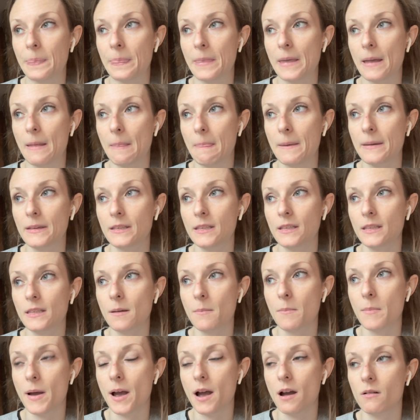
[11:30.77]
And this is
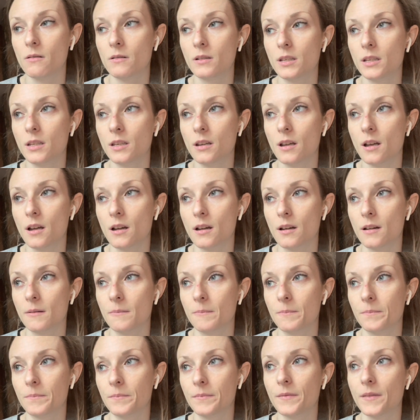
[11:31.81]
about
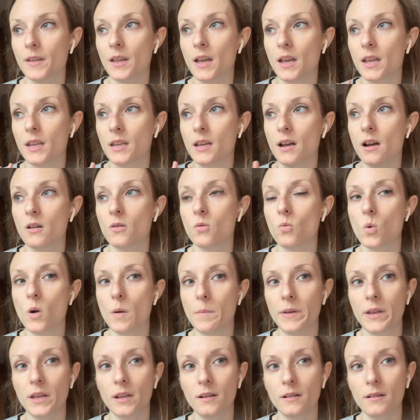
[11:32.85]
a young
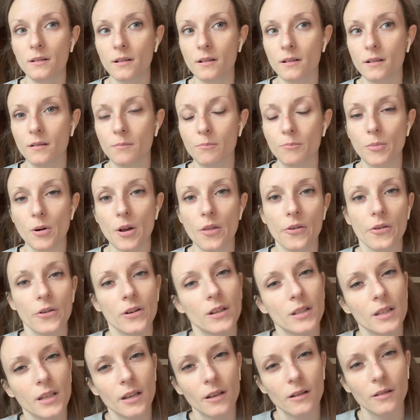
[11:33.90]
woman. Her brother
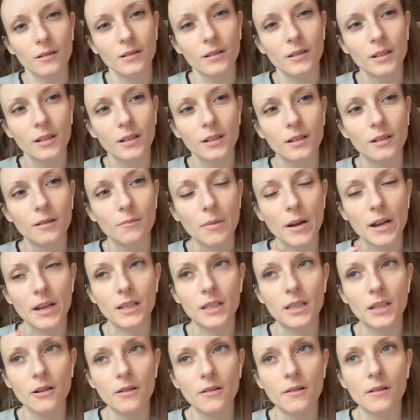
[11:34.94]
is killed by a
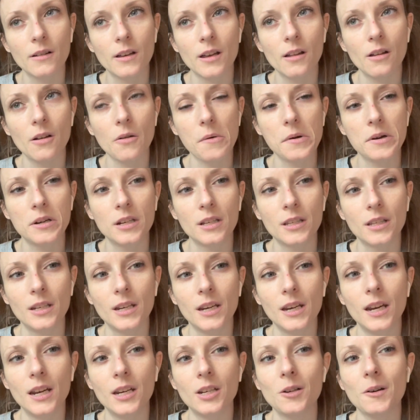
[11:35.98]
serial killer when she's a
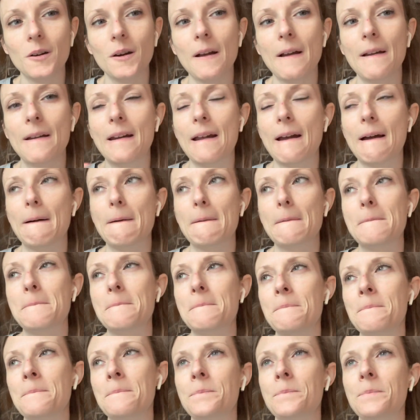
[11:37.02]
teenager, and now
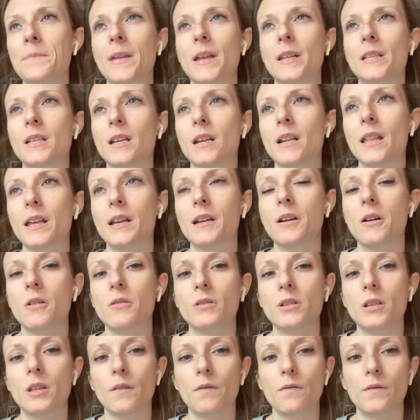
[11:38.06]
it's gonna like go
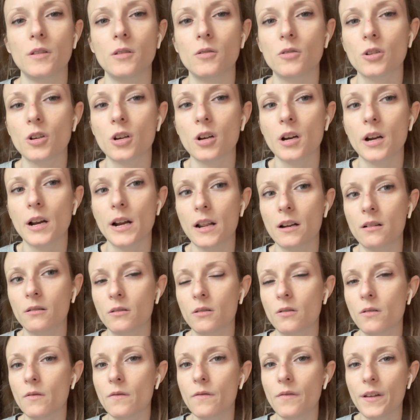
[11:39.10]
to the future, and I don't
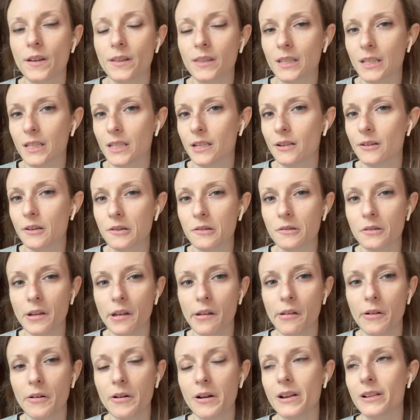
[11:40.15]
know if like the serial
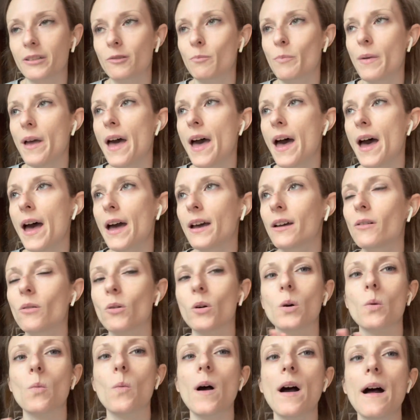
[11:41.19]
killer is back
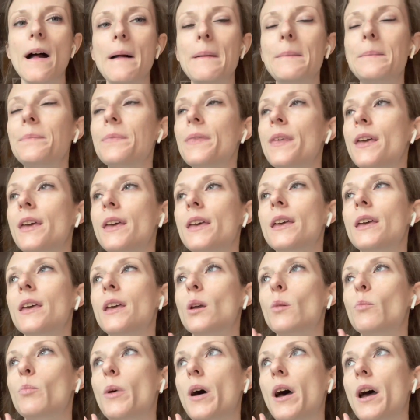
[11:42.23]
or what,
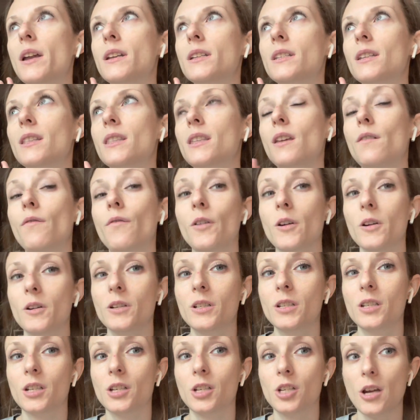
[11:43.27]
but the
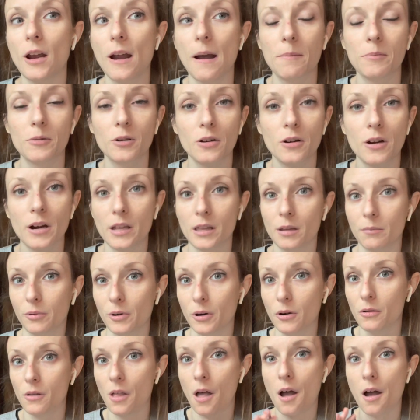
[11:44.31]
first chapter and the
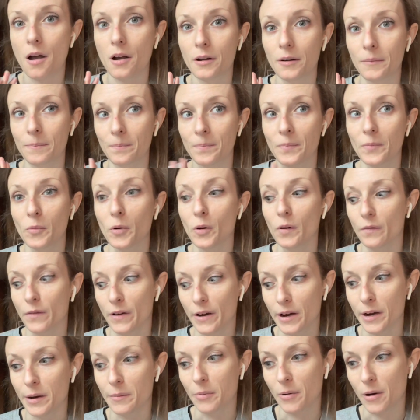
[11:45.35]
prologue were
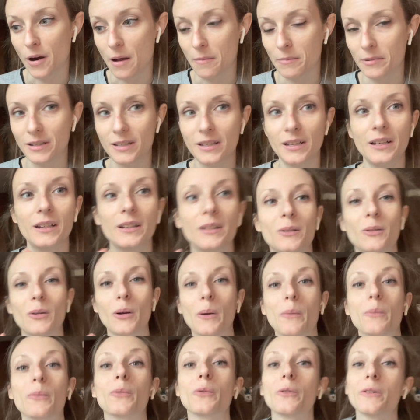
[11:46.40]
very promising, so
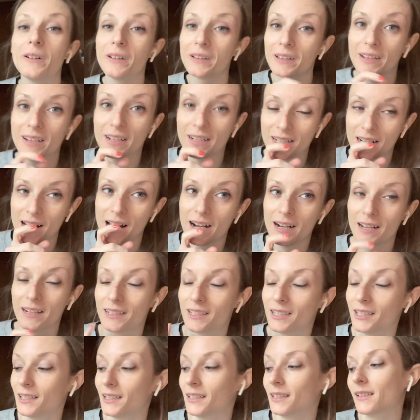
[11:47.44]
I'm really excited
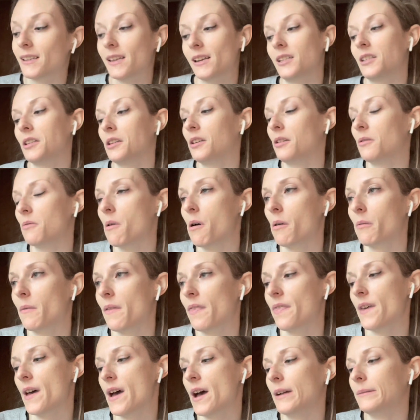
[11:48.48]
to continue on
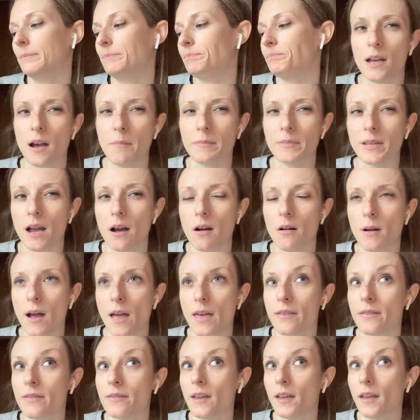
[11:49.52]
with that. It comes out, I
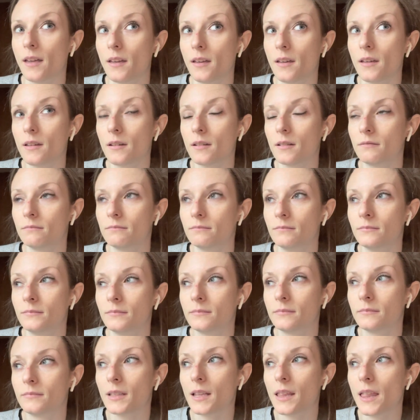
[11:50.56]
think,
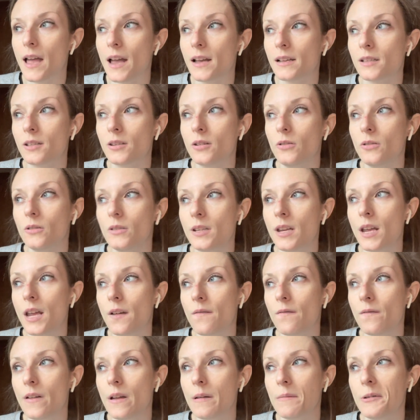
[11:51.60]
the last Tuesday
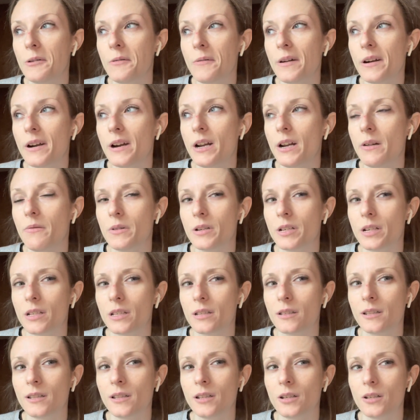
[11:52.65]
in February, which
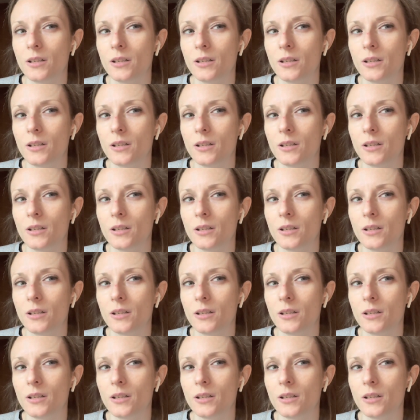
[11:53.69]
is